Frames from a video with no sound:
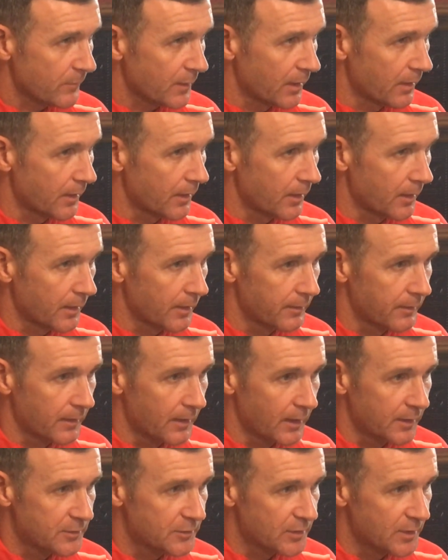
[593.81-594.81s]

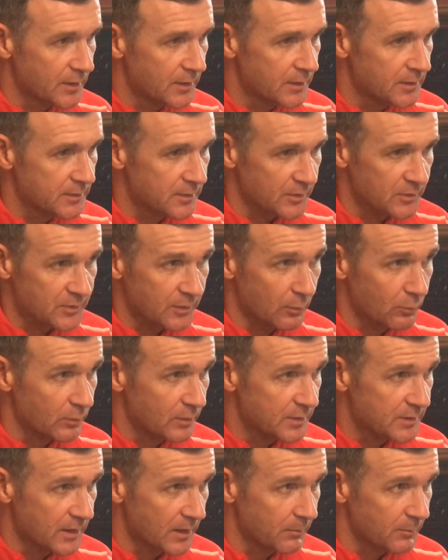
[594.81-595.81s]
The injuries are still
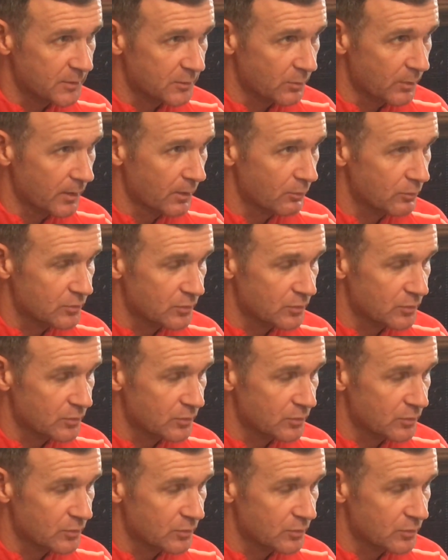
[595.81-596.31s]
the same as well,